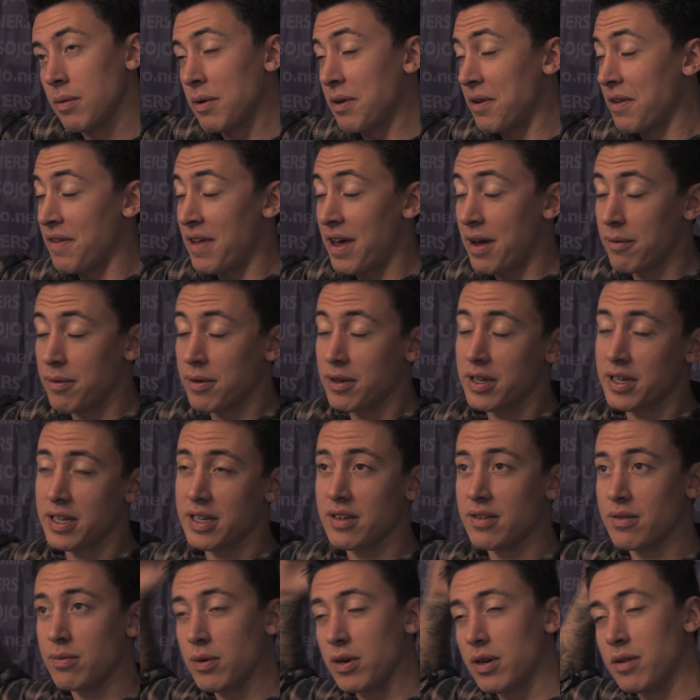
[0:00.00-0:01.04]
I mean, that really
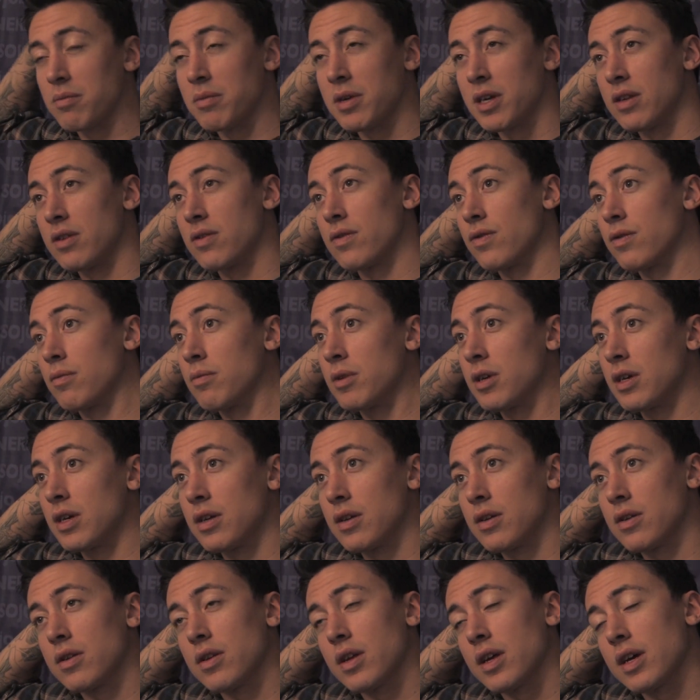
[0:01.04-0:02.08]
is what it means for me,
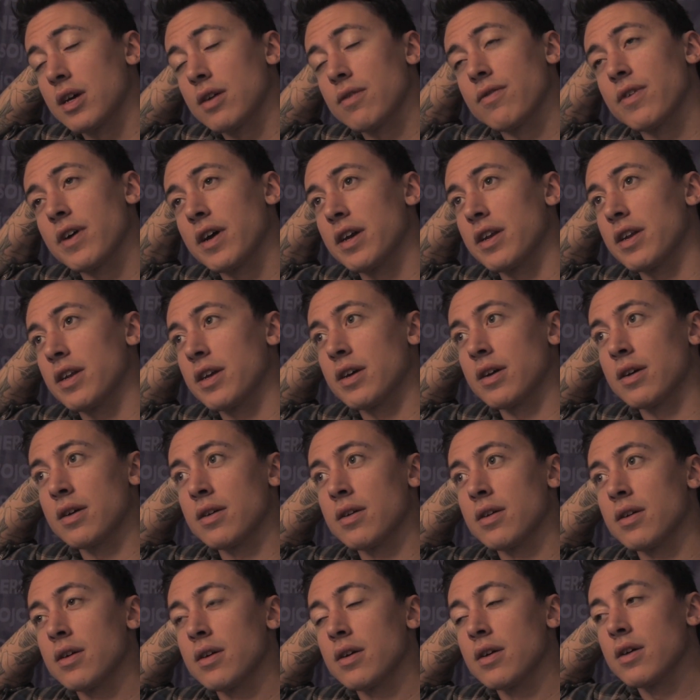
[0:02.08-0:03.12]
is like
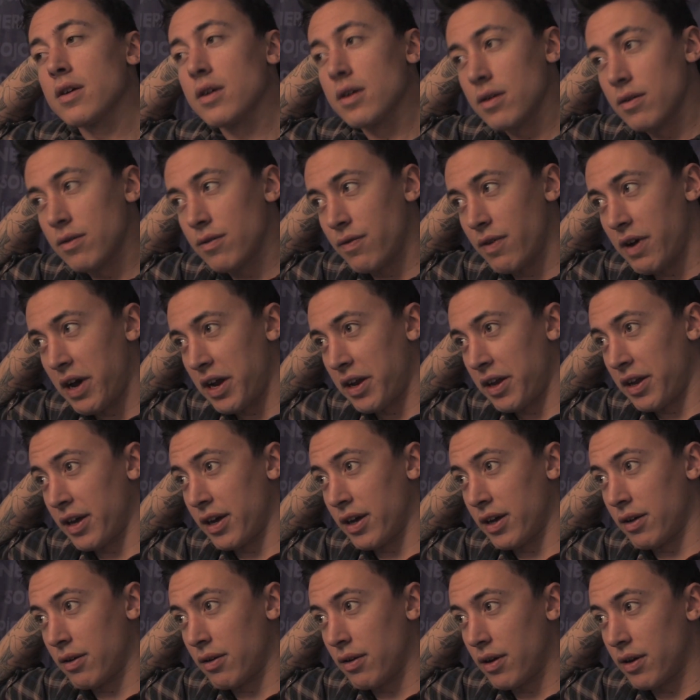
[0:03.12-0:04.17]
finding
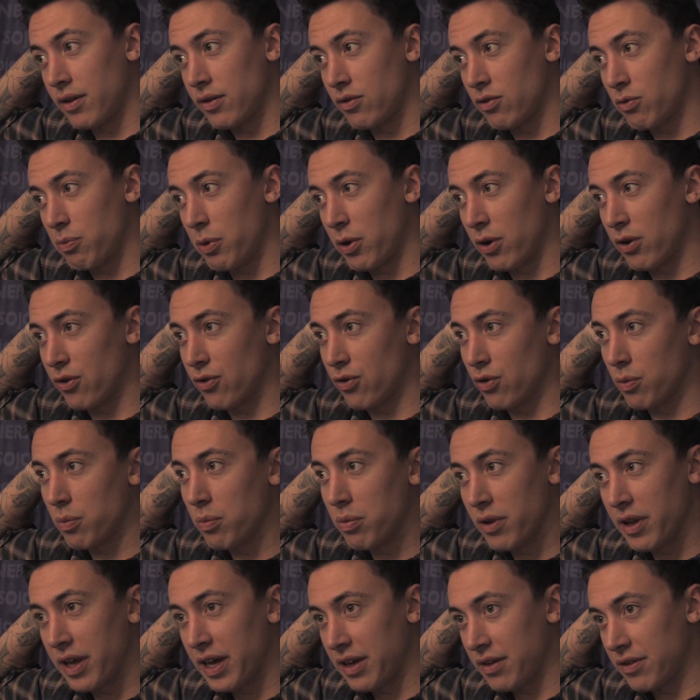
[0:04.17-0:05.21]
a spiritual
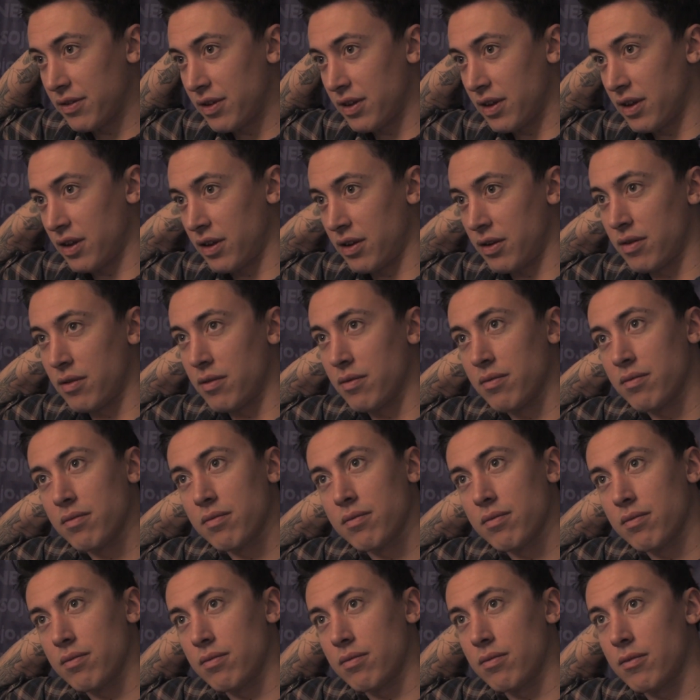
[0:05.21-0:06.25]
place in
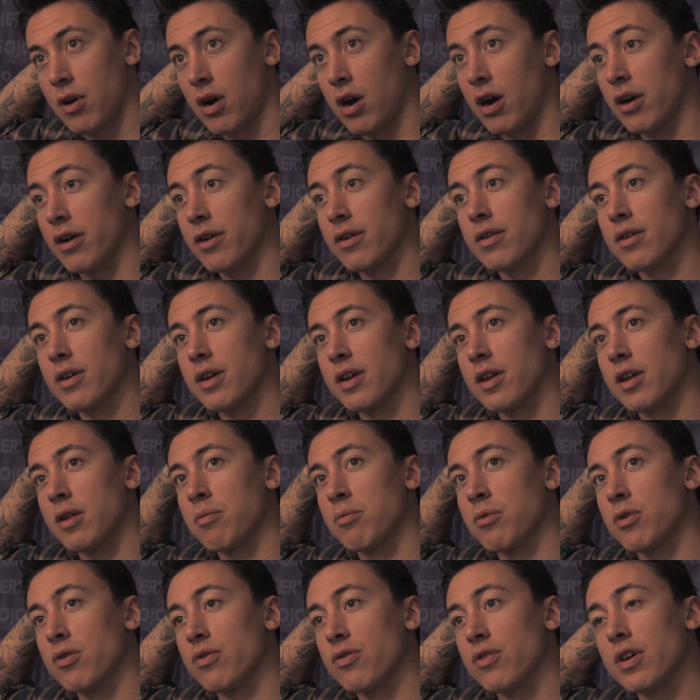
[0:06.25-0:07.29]
art and in
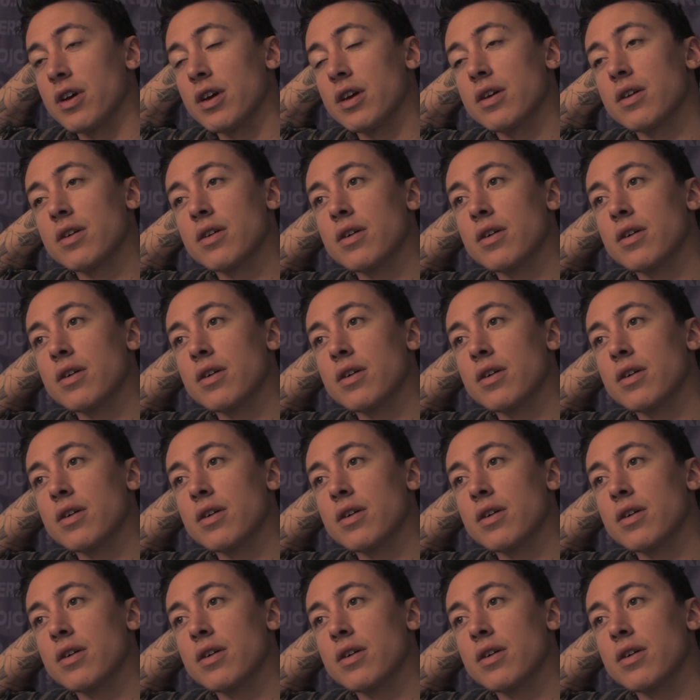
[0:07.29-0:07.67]
music,